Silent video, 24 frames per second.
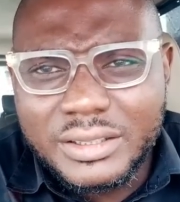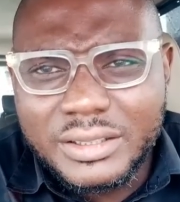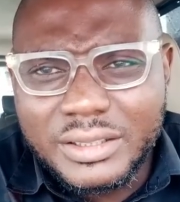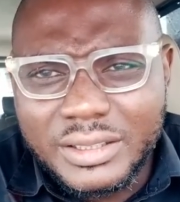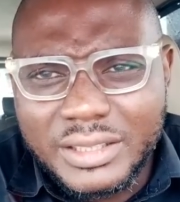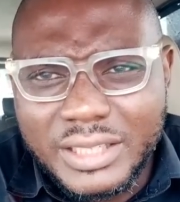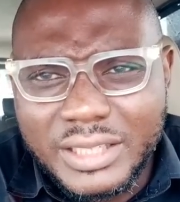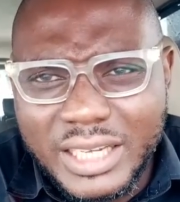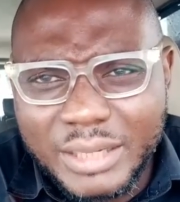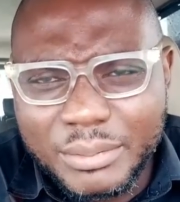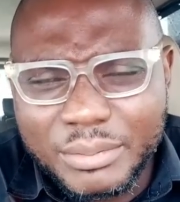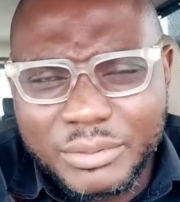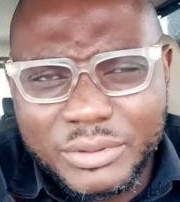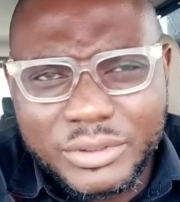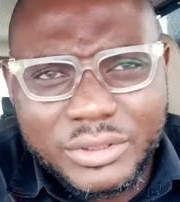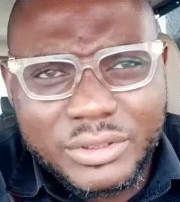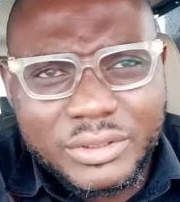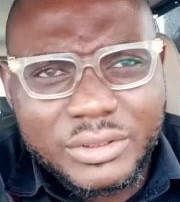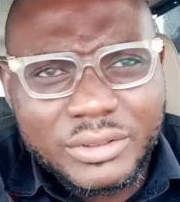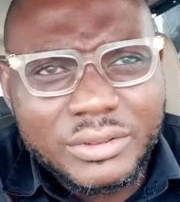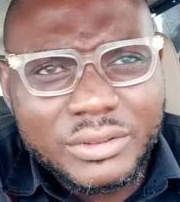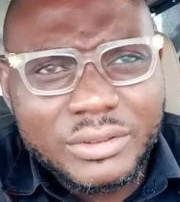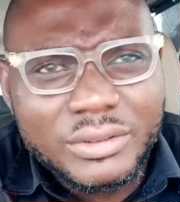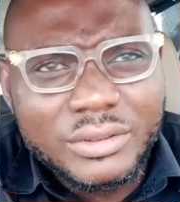the
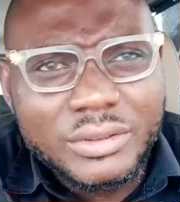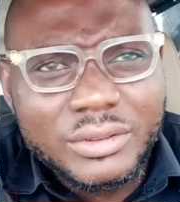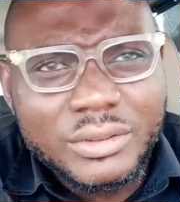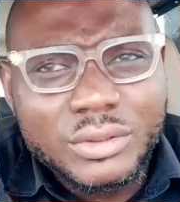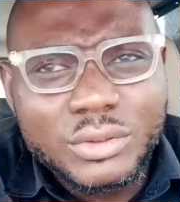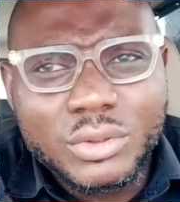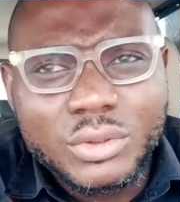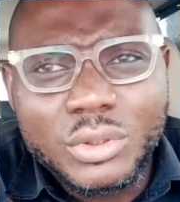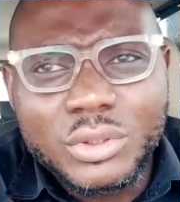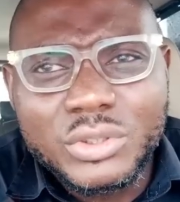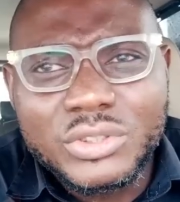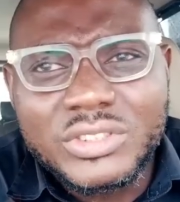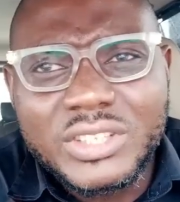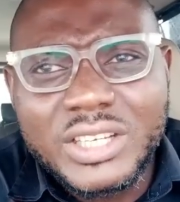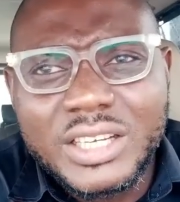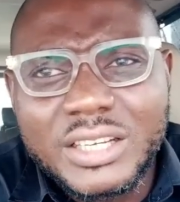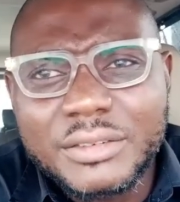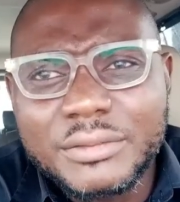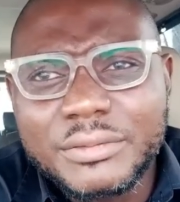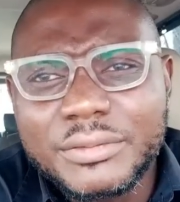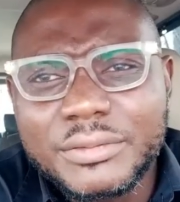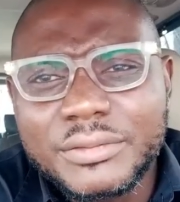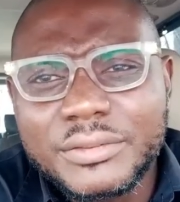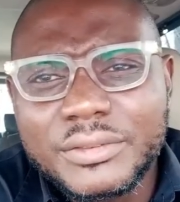debt to
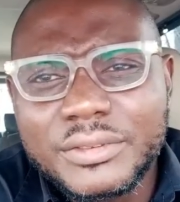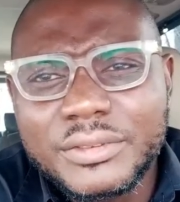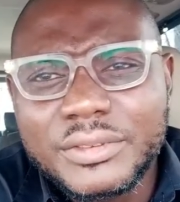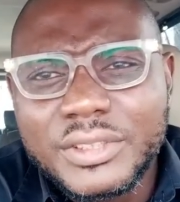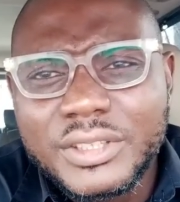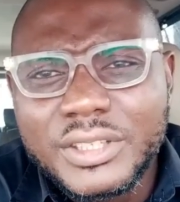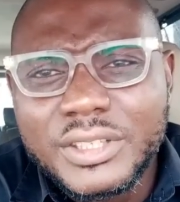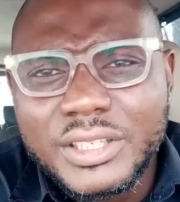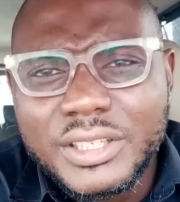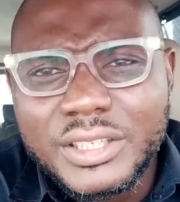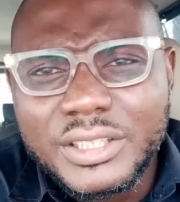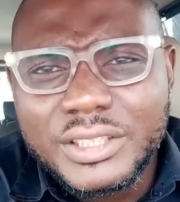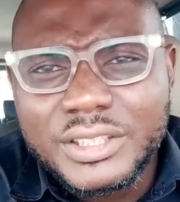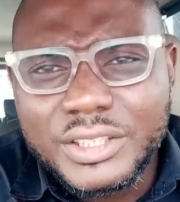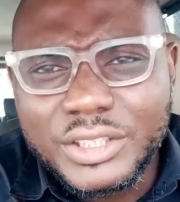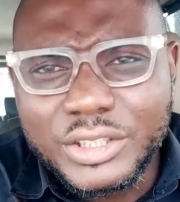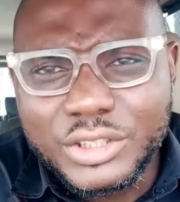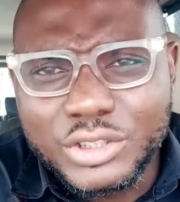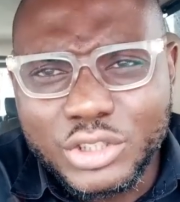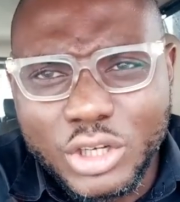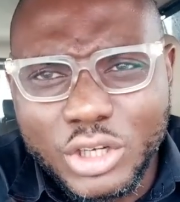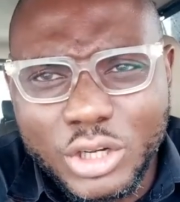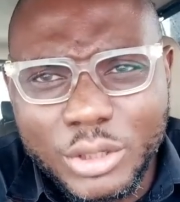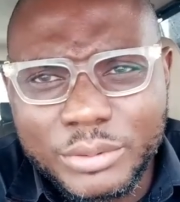save
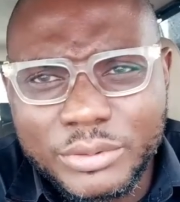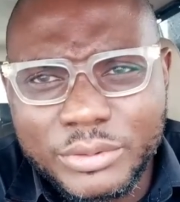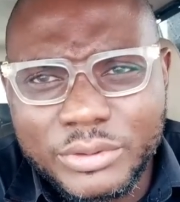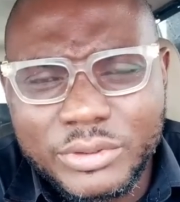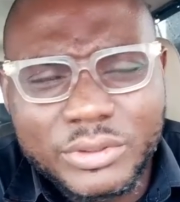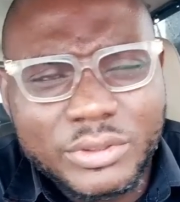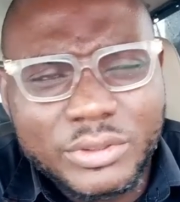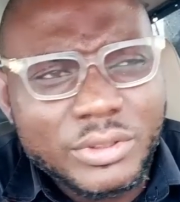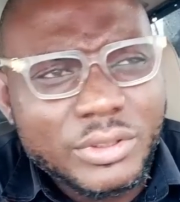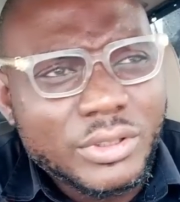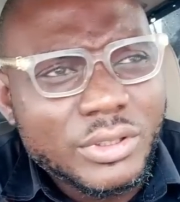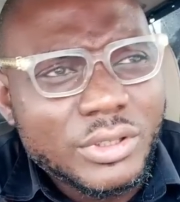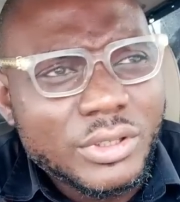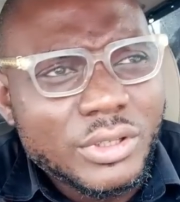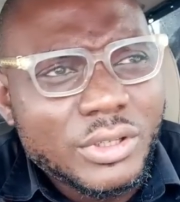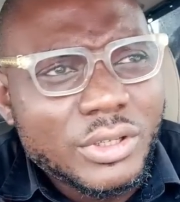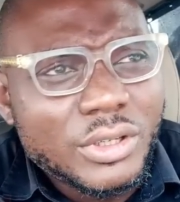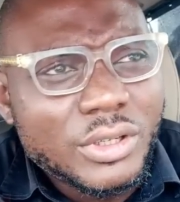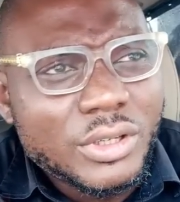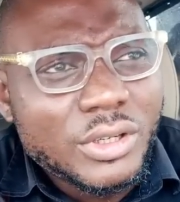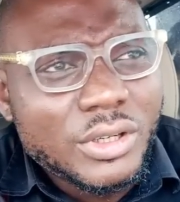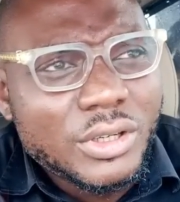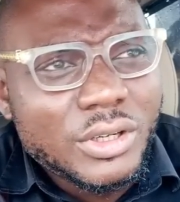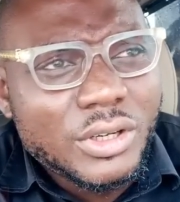the jobs
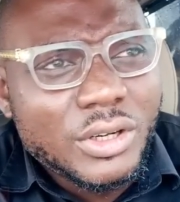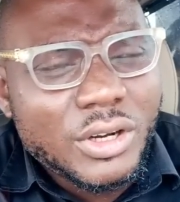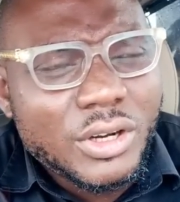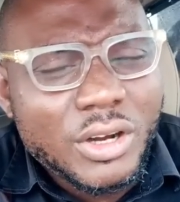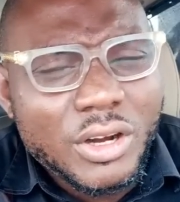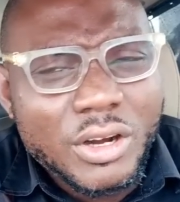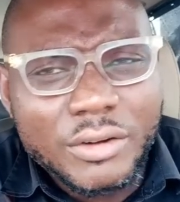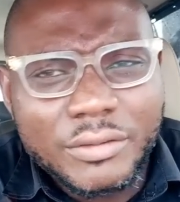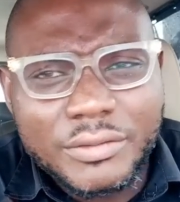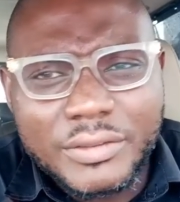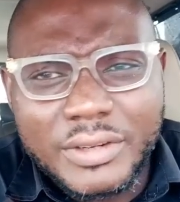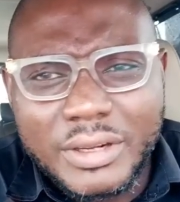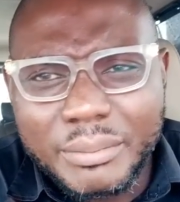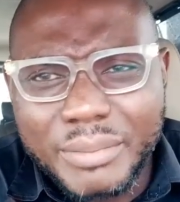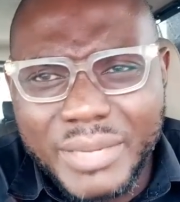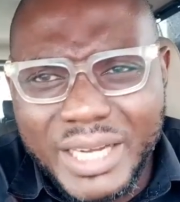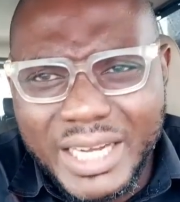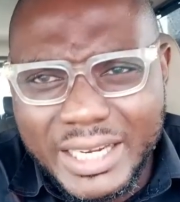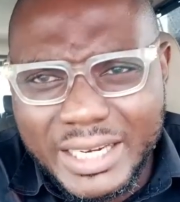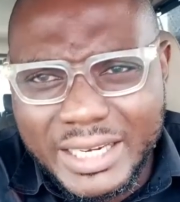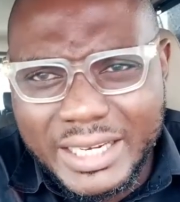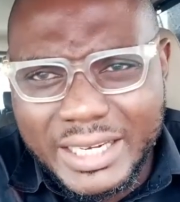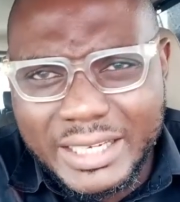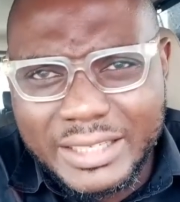of the
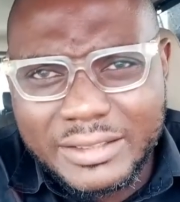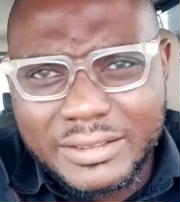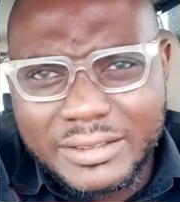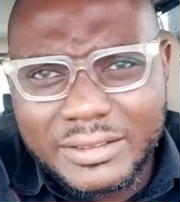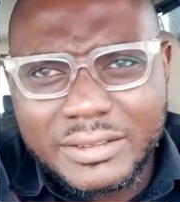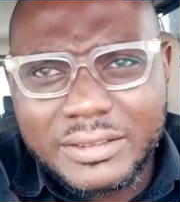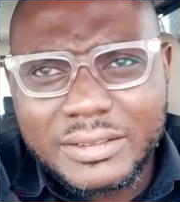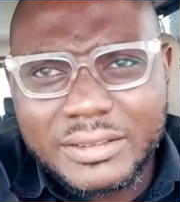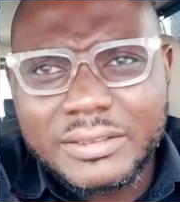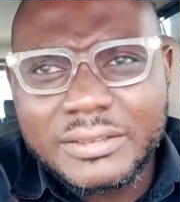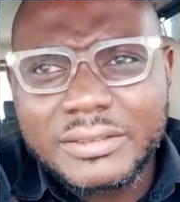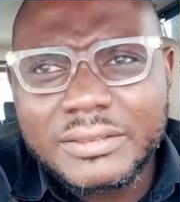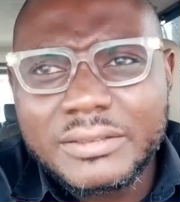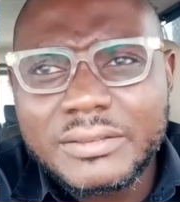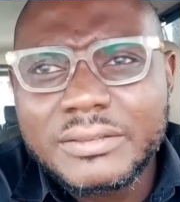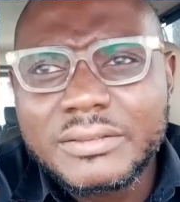bankers